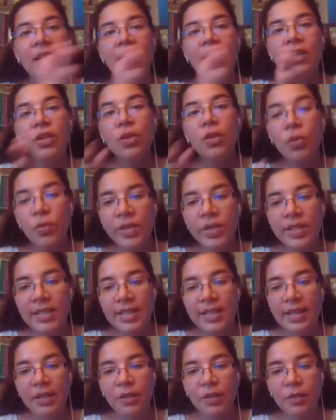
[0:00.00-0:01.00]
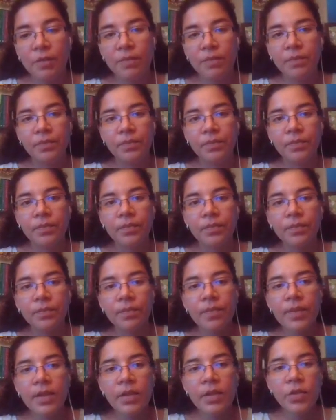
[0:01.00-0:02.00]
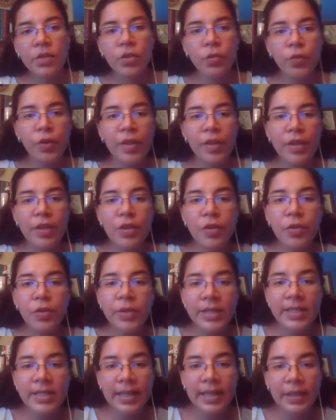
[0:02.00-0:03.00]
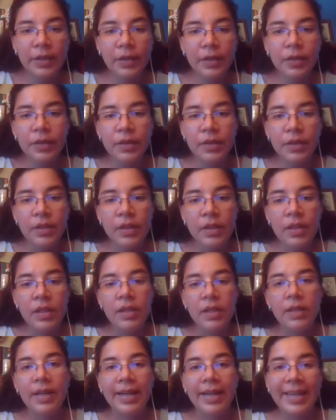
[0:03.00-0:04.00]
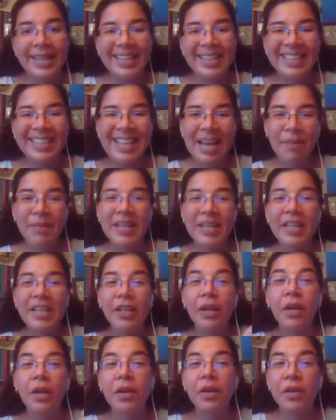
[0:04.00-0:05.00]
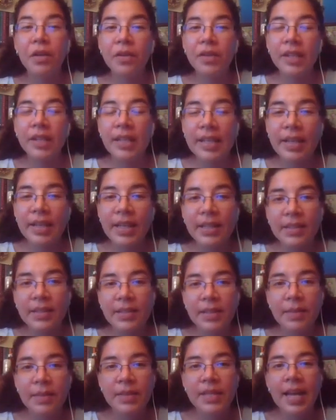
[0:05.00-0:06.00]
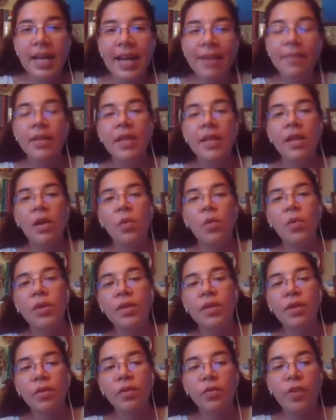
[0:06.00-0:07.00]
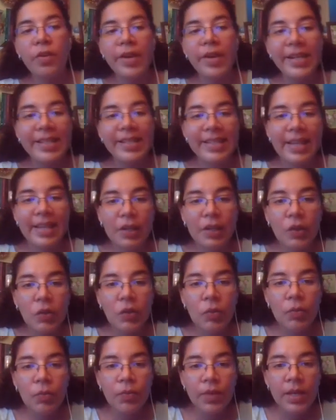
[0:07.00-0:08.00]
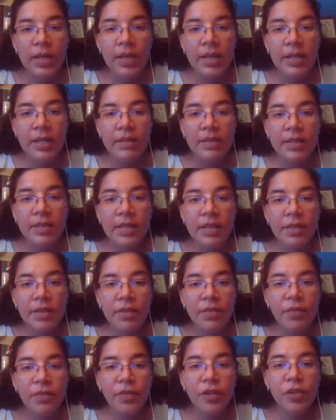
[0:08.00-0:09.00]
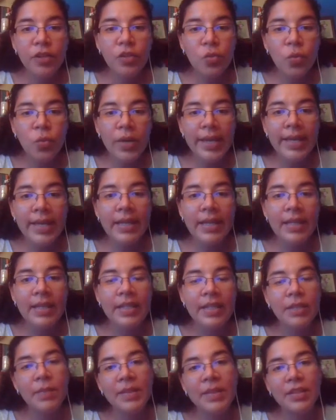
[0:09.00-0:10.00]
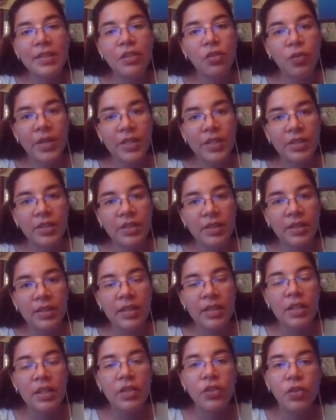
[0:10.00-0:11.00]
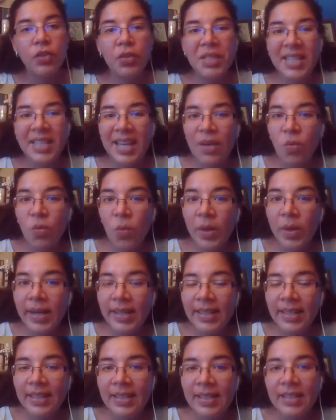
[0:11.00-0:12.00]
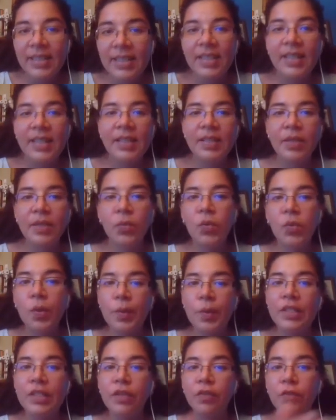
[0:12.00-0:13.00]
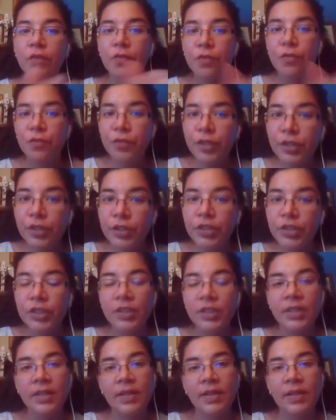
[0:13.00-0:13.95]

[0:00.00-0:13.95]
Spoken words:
uterine cycle. So for the uterine cycle, again, it's happening concurrently at the same time with the ovarian cycle. The first week is menstruation. So day 1 is the woman's first